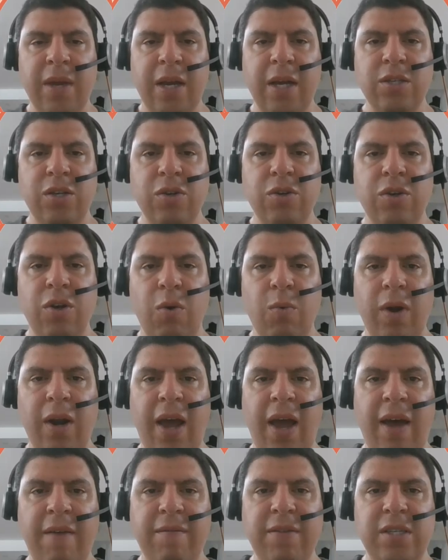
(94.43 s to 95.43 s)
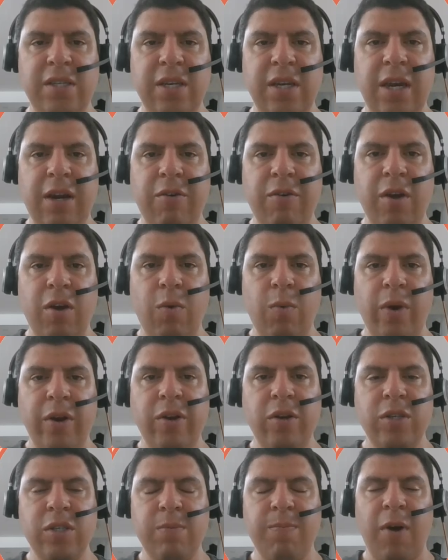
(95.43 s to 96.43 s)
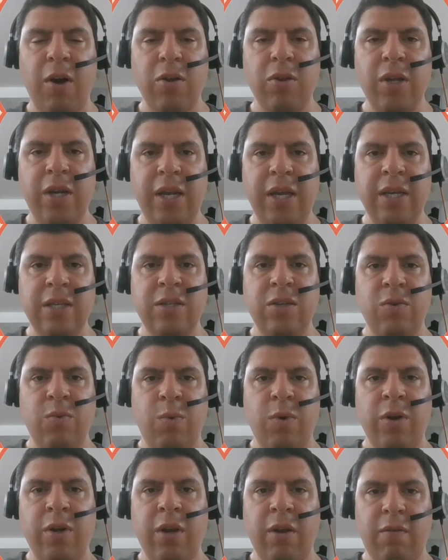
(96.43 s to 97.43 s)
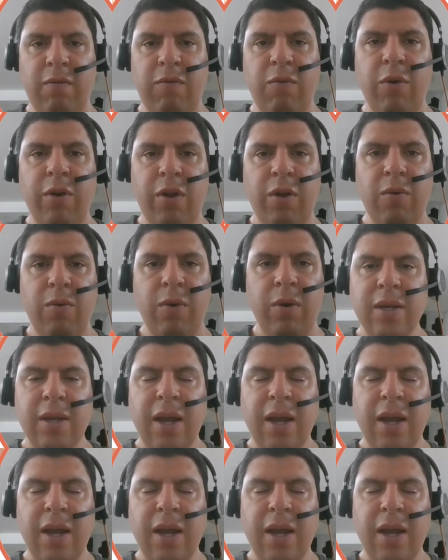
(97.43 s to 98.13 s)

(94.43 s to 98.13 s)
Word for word: because you don't want to have a scenario where your sparklet isn't working for you.